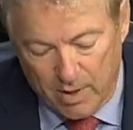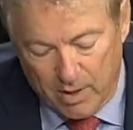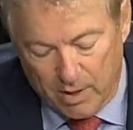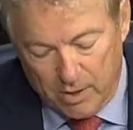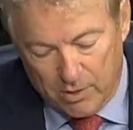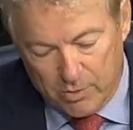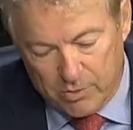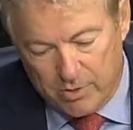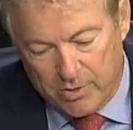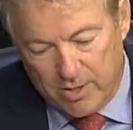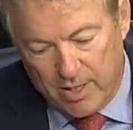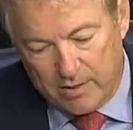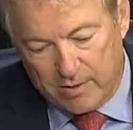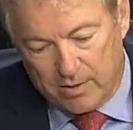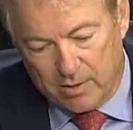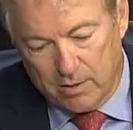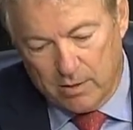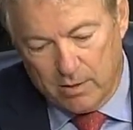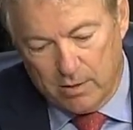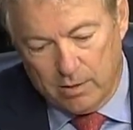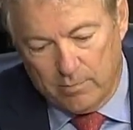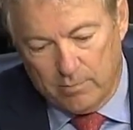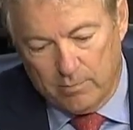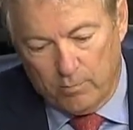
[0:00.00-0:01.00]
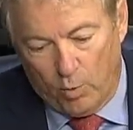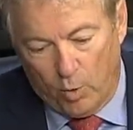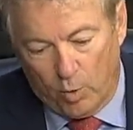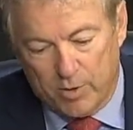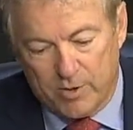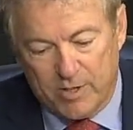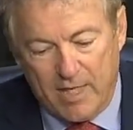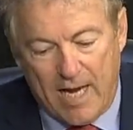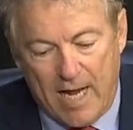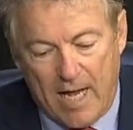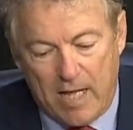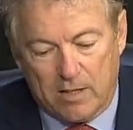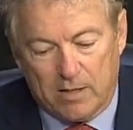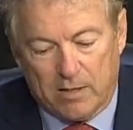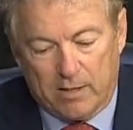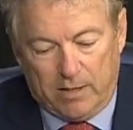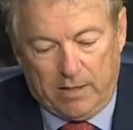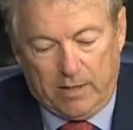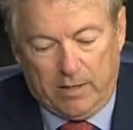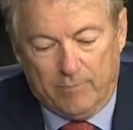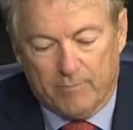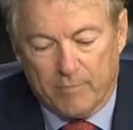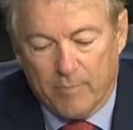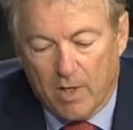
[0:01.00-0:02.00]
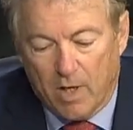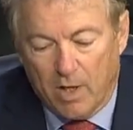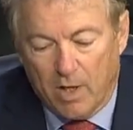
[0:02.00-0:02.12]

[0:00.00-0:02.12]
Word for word: is that the mortality